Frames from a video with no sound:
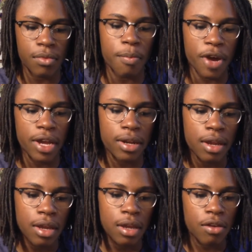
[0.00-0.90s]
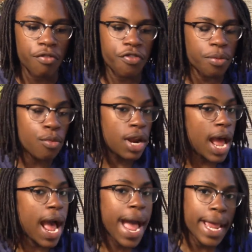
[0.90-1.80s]
But from what
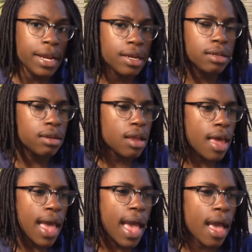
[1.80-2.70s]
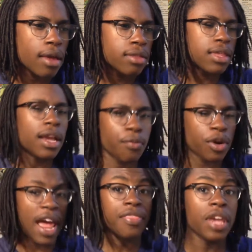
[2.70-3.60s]
I think
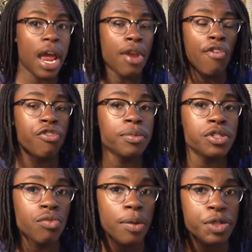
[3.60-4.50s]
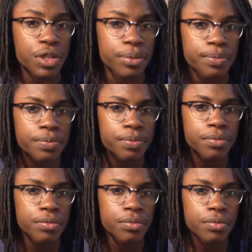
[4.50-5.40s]
I know from the scripture,
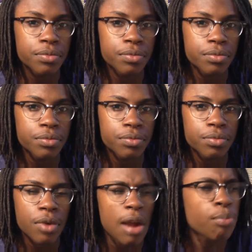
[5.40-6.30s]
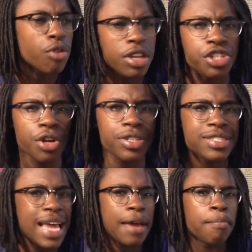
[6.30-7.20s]
I'm pretty sure
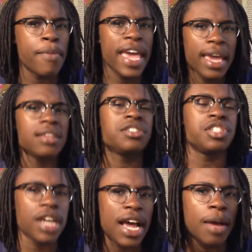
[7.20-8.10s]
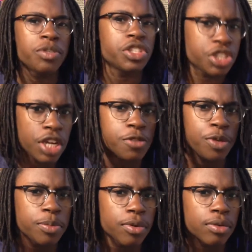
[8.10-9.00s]
it's not man's job to judge
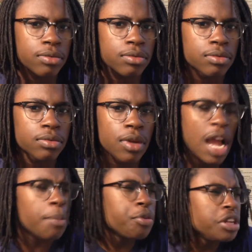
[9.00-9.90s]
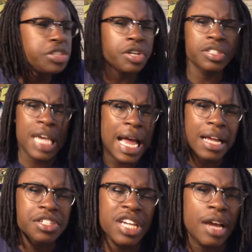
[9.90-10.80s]
people. I'm pretty sure it's
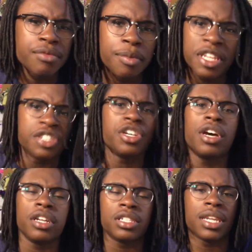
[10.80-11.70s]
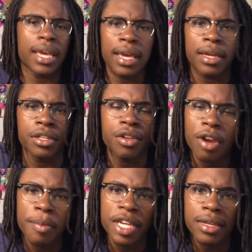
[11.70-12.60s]
God's job to be the judge in the end. You know
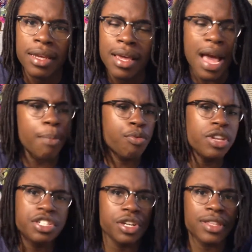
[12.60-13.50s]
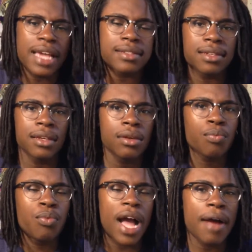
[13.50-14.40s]
what I mean? I'm pretty sure that's
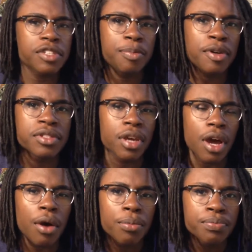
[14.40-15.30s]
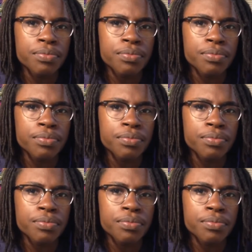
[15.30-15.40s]
how it's supposed to go.